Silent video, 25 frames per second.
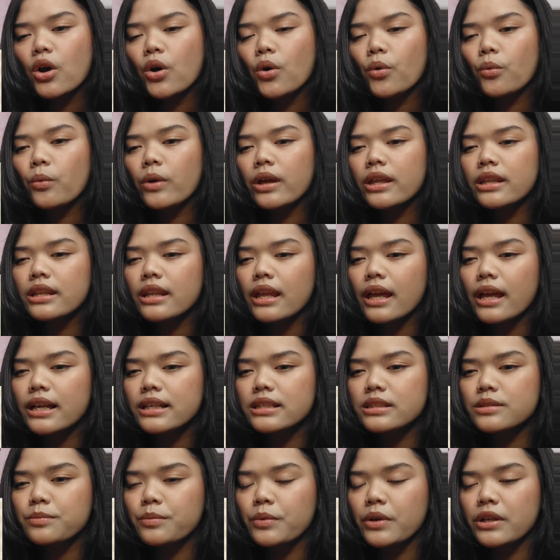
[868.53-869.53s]
When
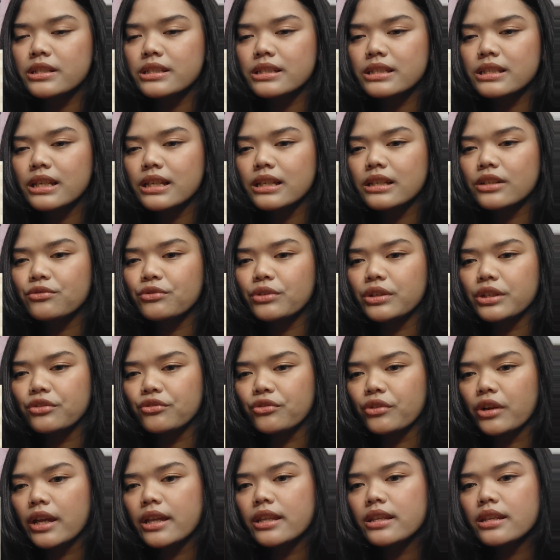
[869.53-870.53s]
expressing
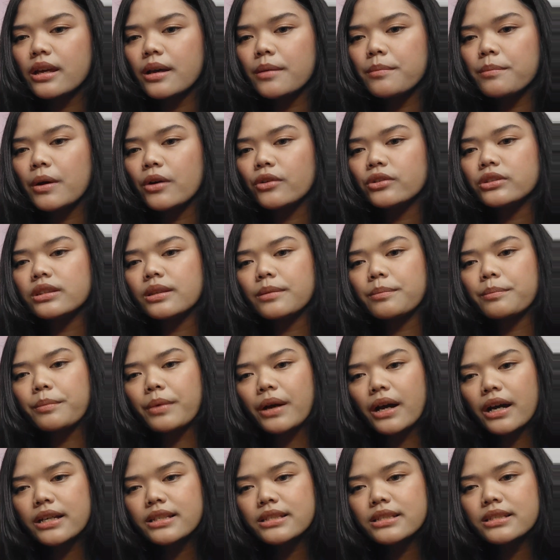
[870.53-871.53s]
regret about the
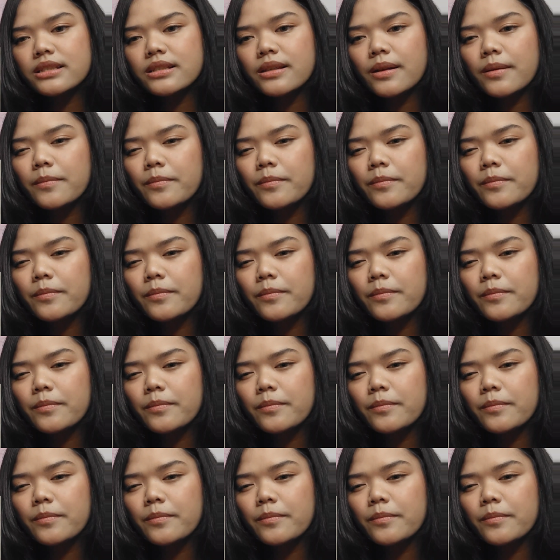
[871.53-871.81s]
past